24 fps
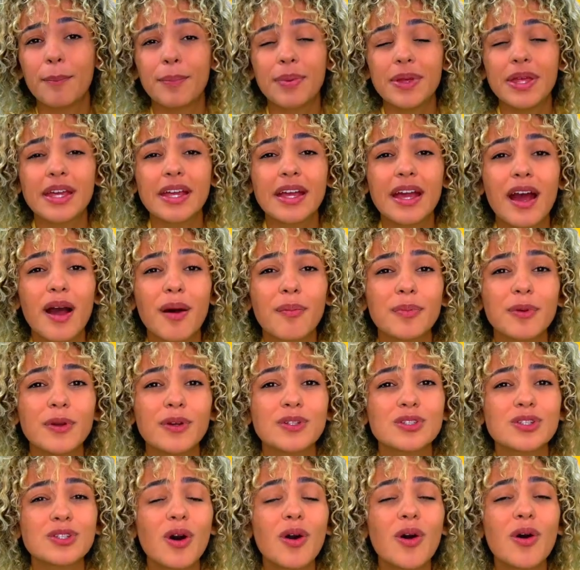Pick up
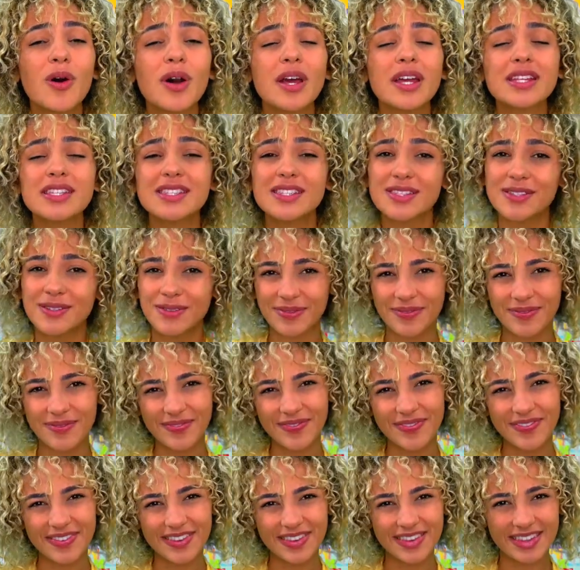your
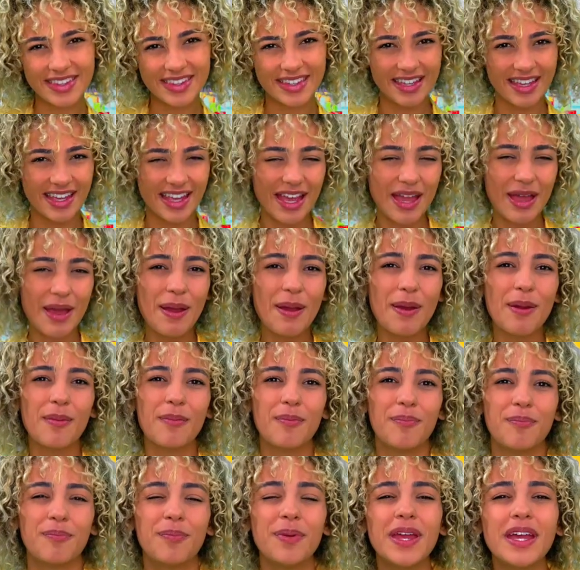toys.
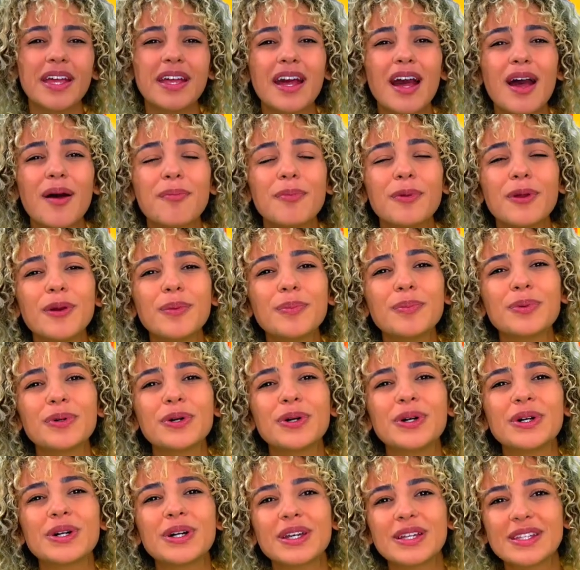Pick up your
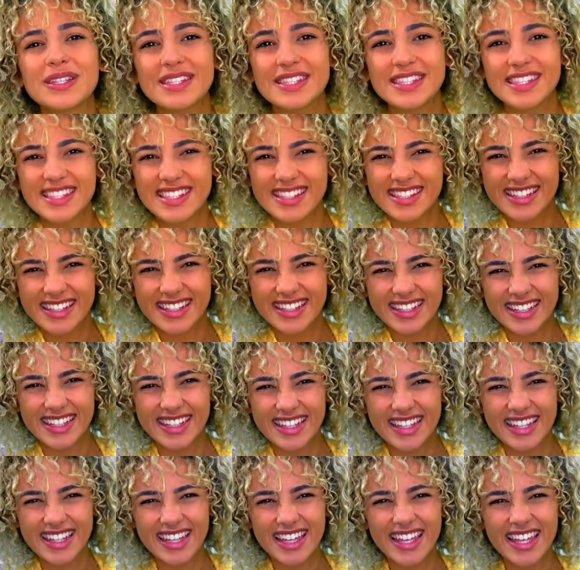
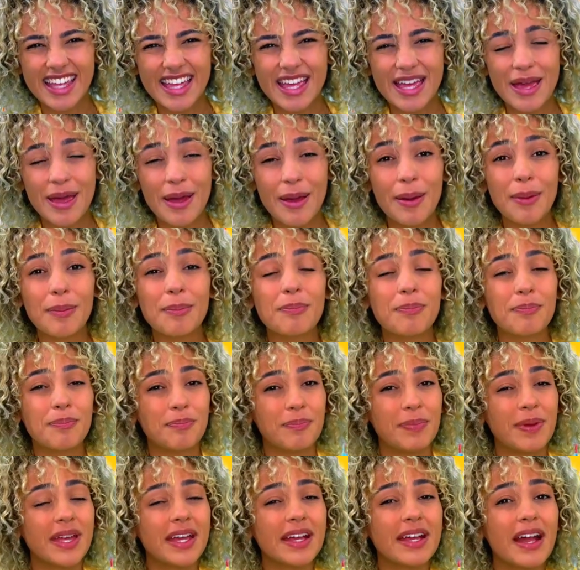books.
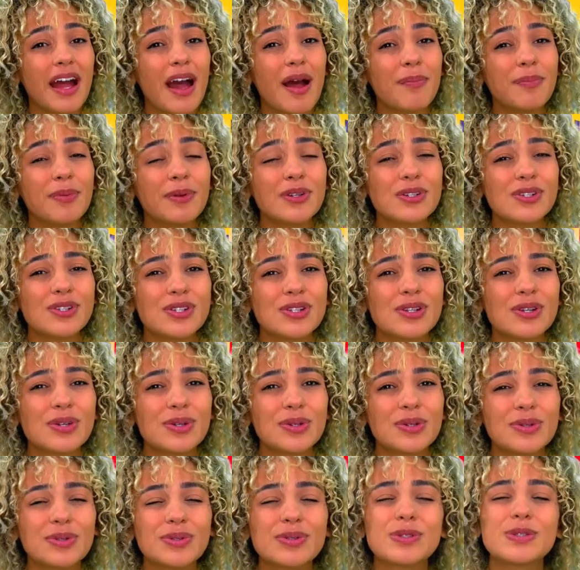Pick up your
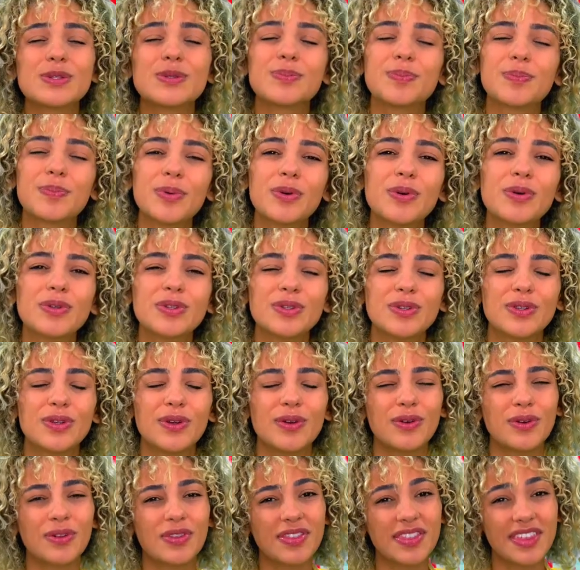shoes, put
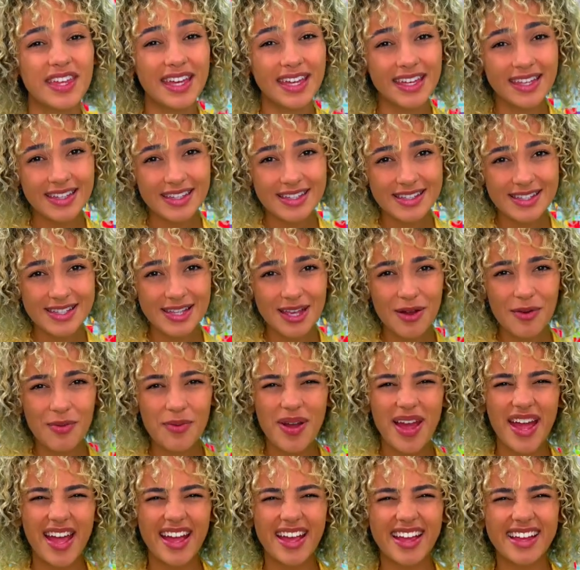your things
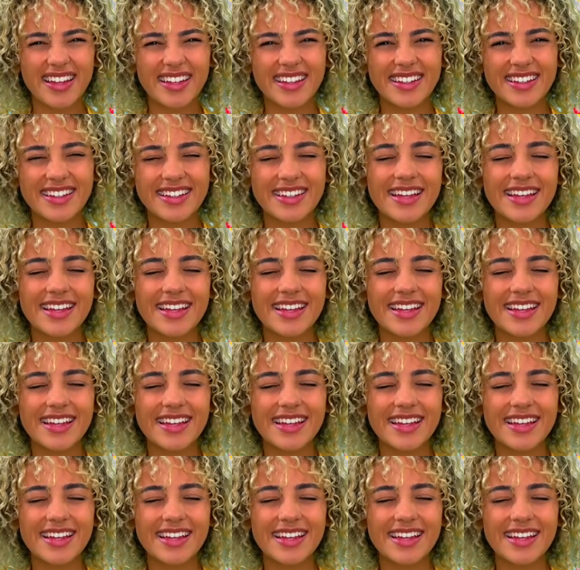away.